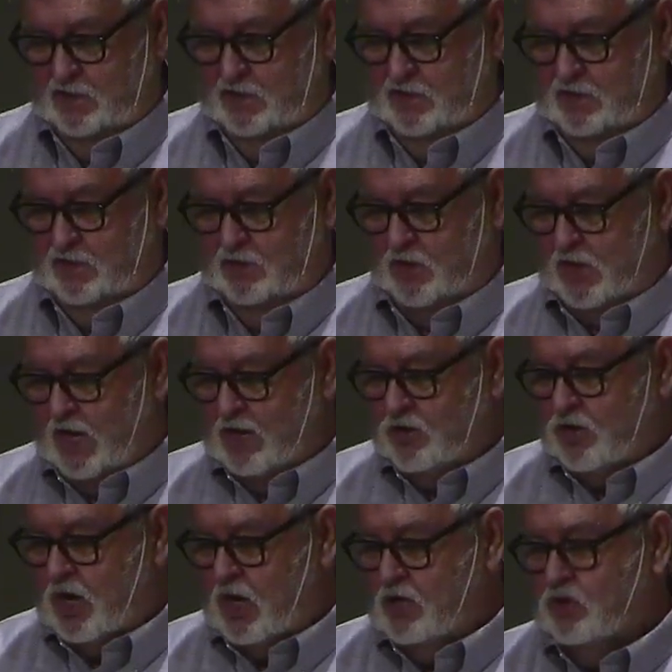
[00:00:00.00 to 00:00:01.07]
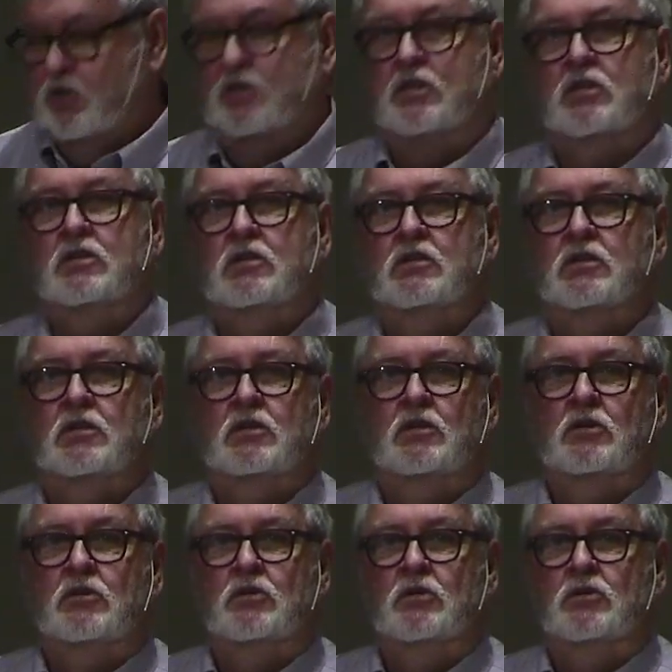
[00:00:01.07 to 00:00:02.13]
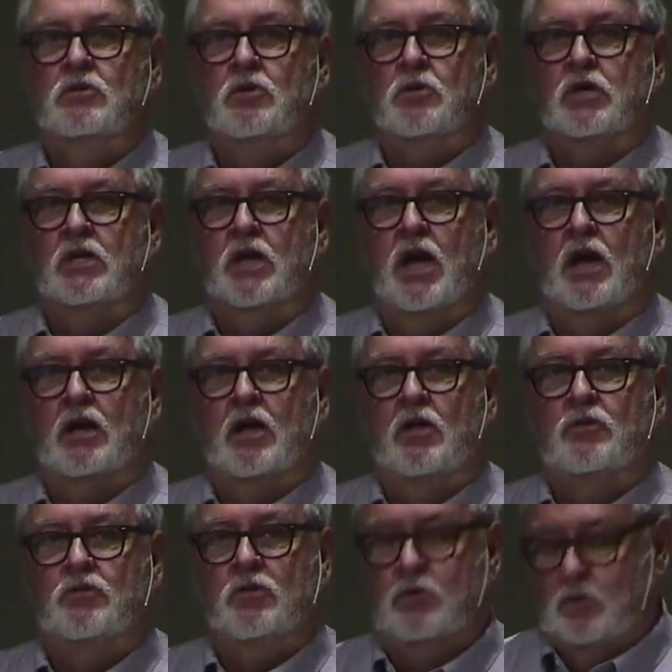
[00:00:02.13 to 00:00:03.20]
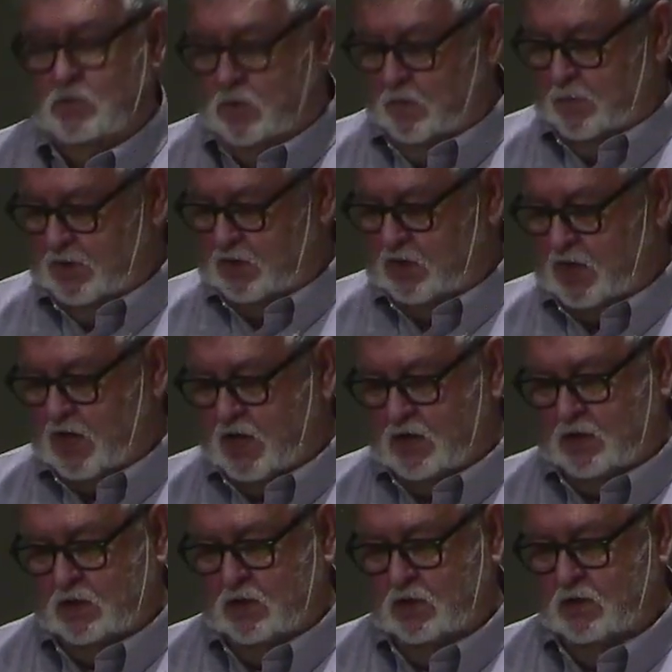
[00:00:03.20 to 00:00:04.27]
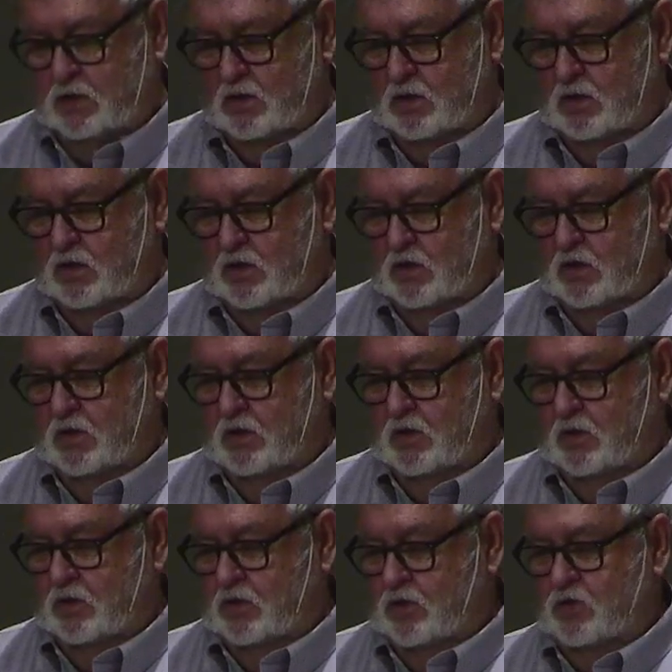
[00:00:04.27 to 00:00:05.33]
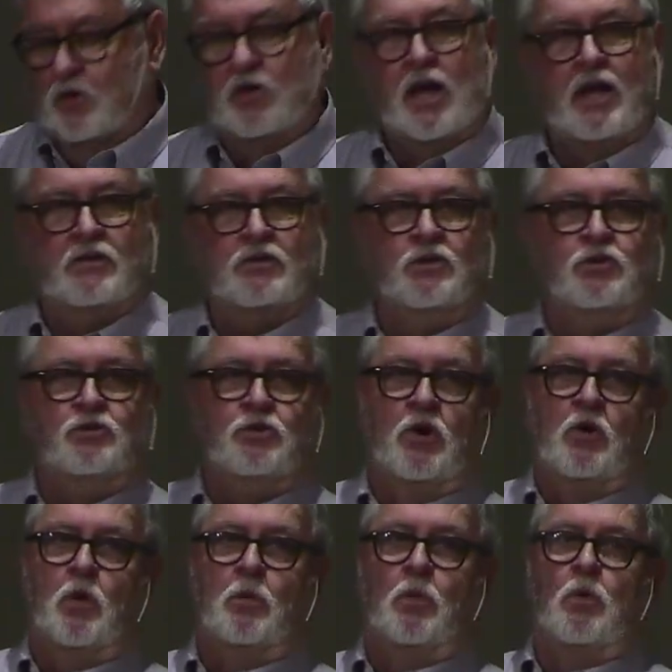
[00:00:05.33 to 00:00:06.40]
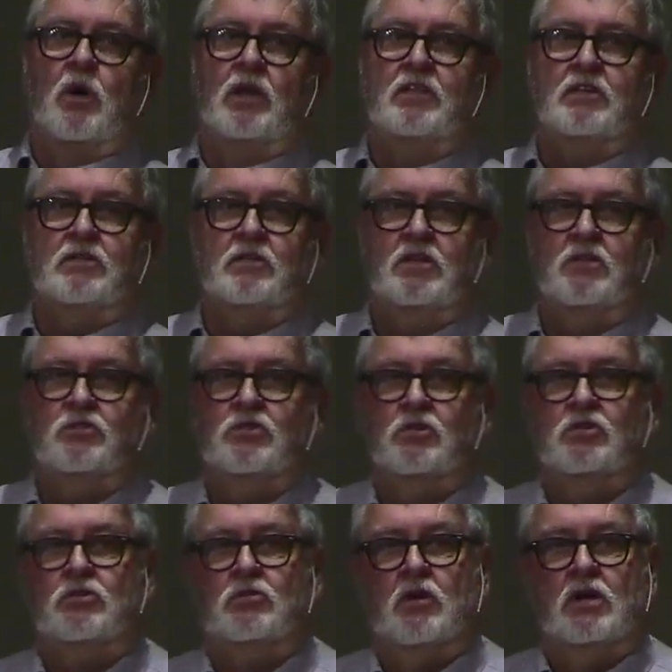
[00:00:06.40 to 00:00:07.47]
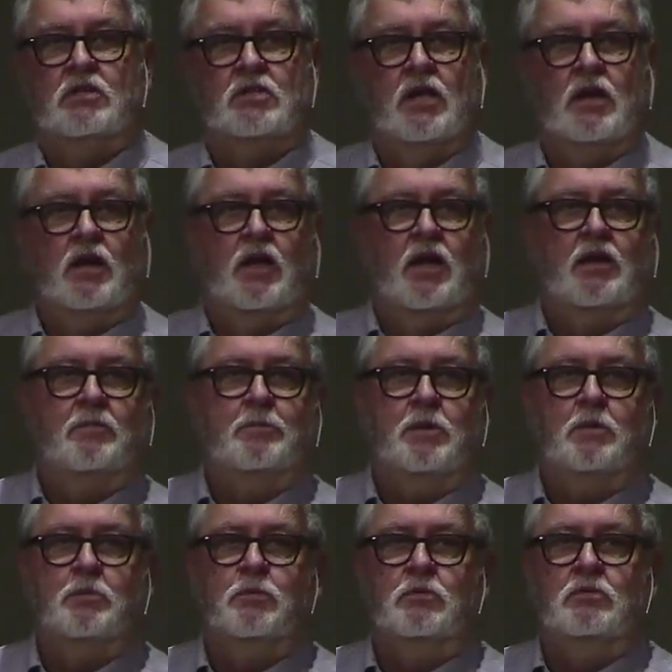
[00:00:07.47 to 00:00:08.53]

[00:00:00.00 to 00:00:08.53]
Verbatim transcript: You can't change it. You cannot undo a mistake. You're not in control. Boy, this, this just grates at a lot of people.